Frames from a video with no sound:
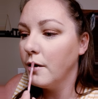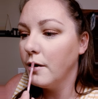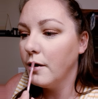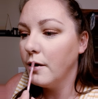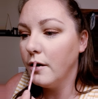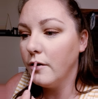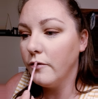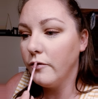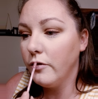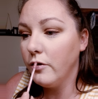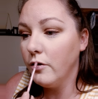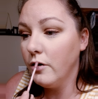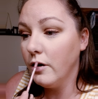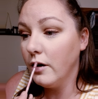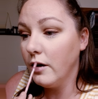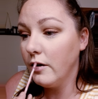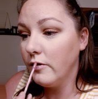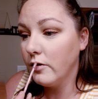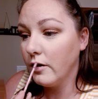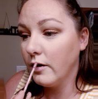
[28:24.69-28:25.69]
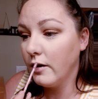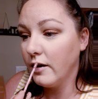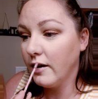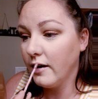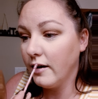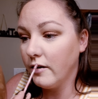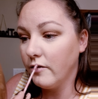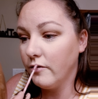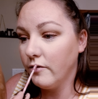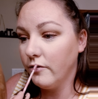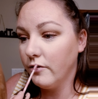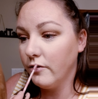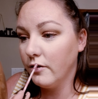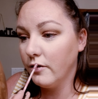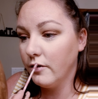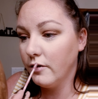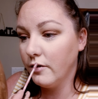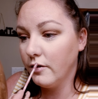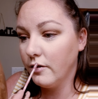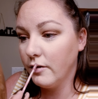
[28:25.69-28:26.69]
And if you guys have
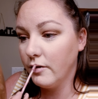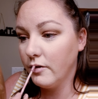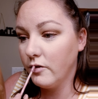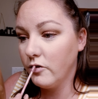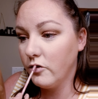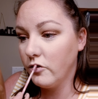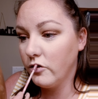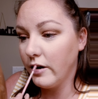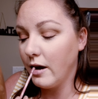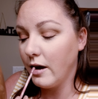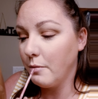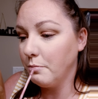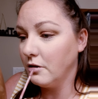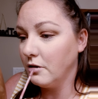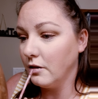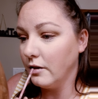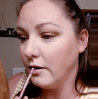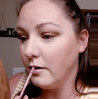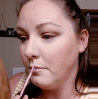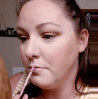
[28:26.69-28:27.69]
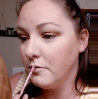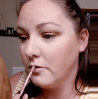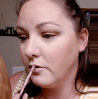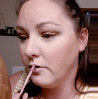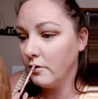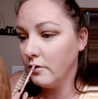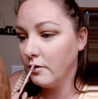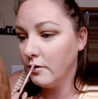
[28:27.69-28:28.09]
chapped lips,